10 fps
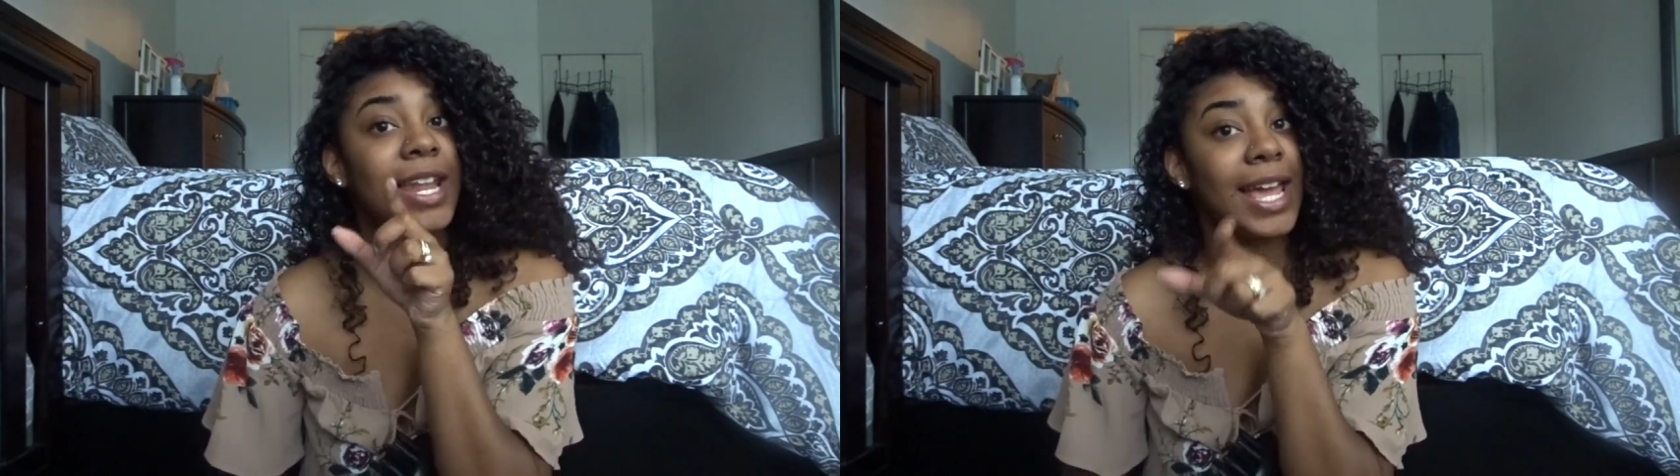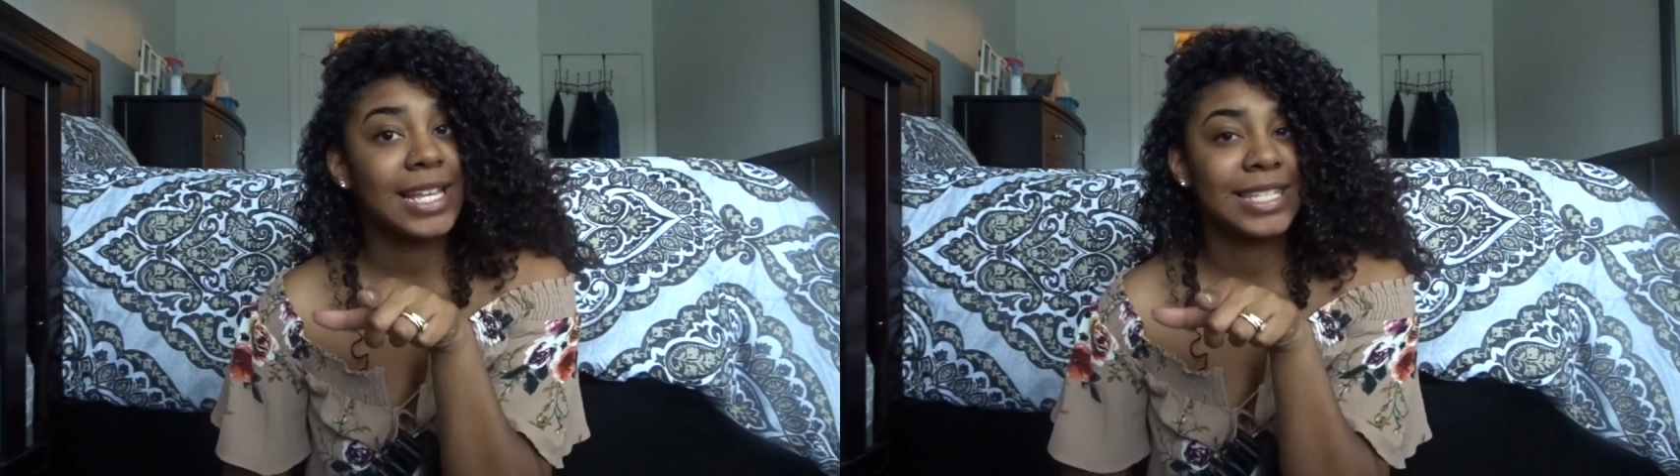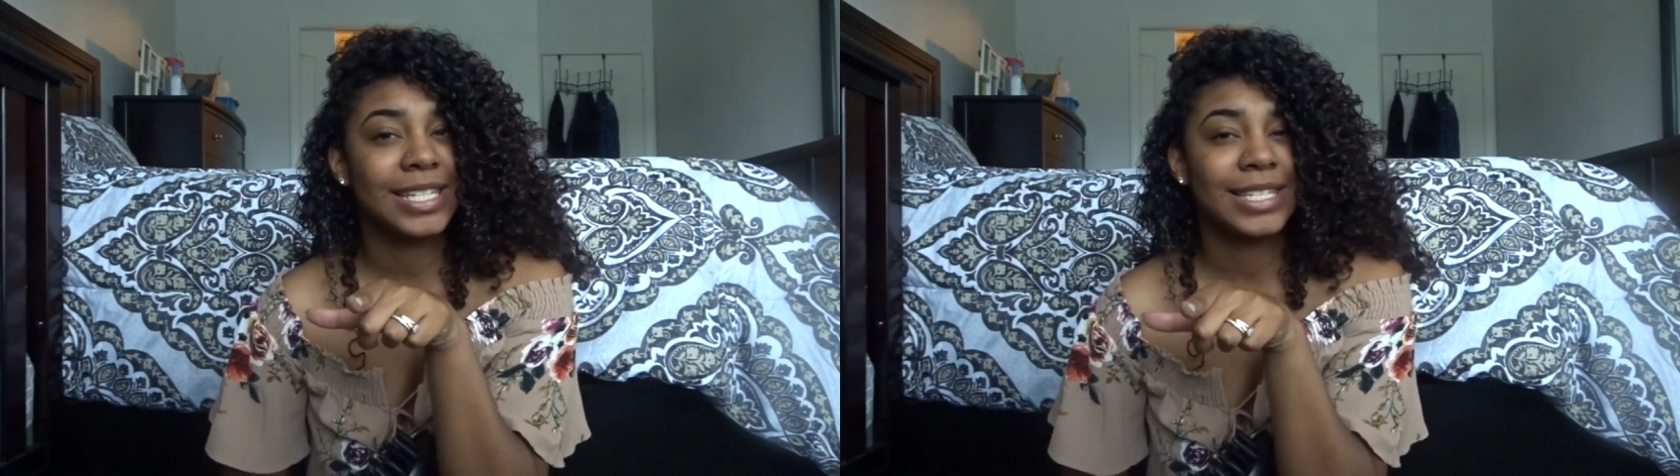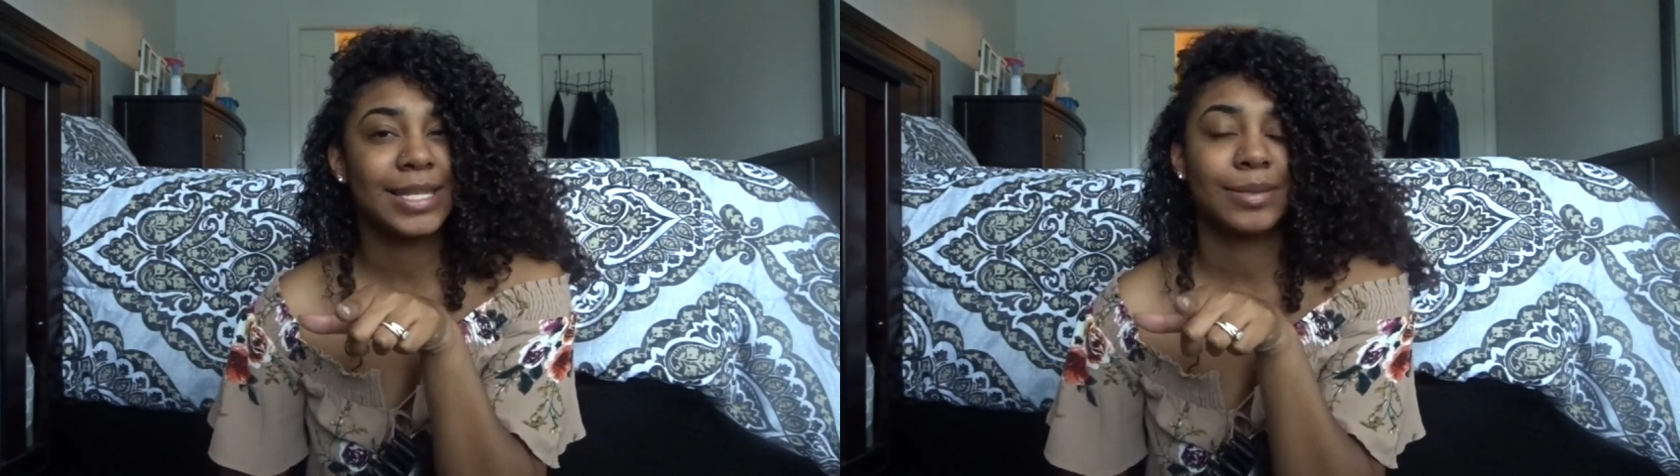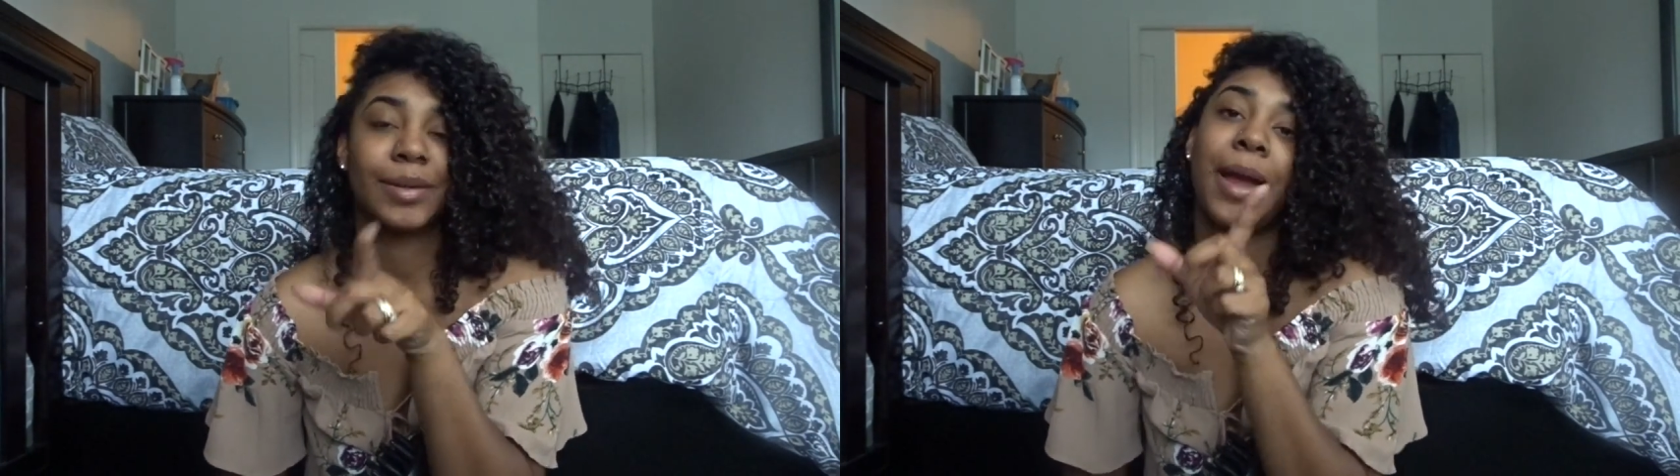next to the
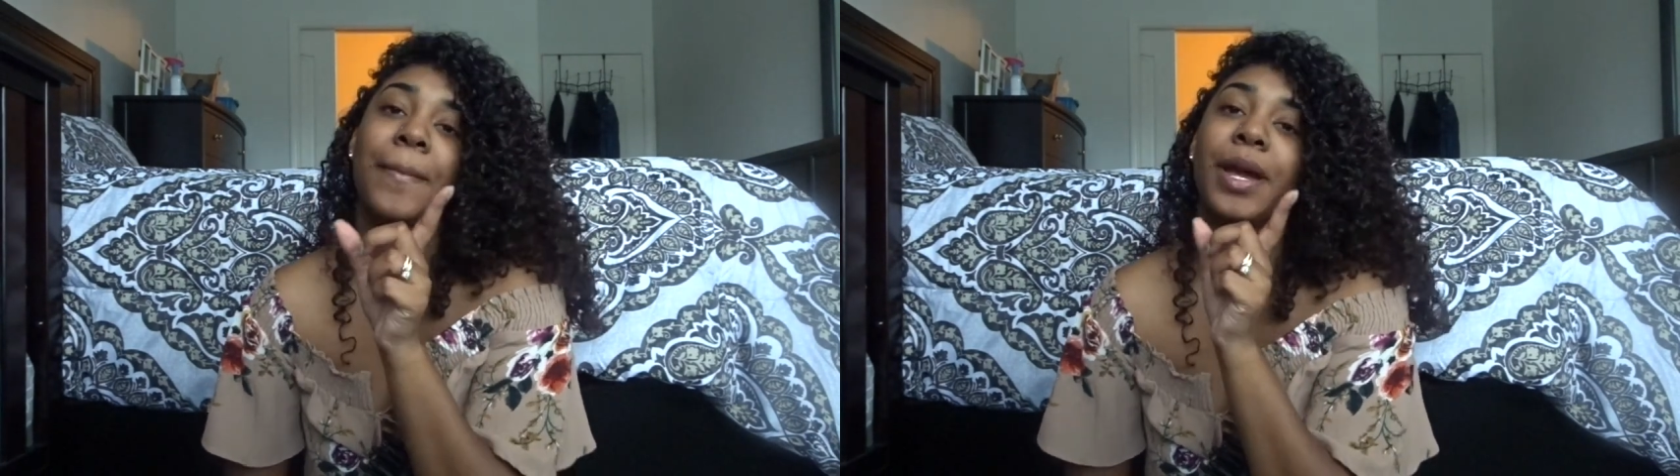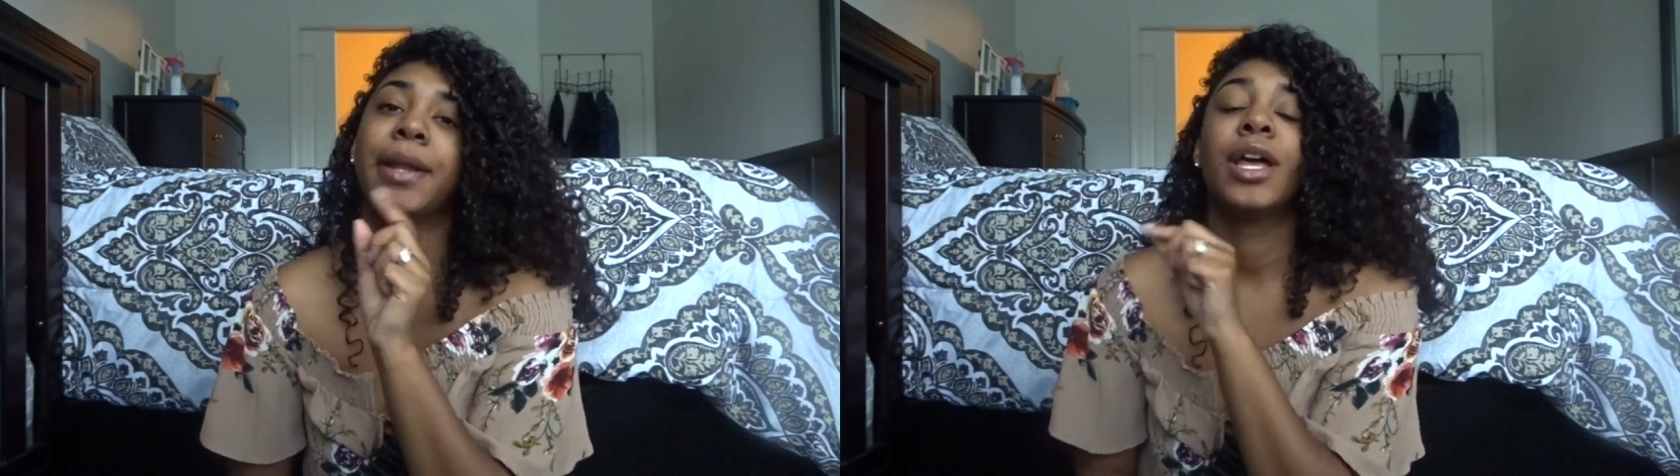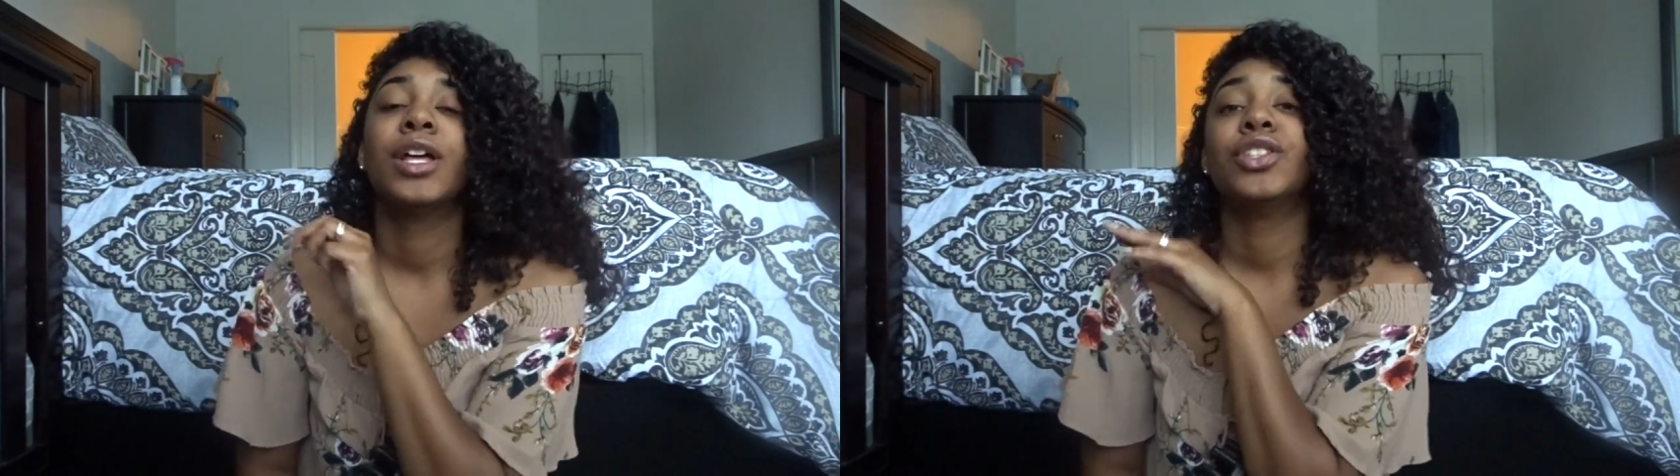subscribe button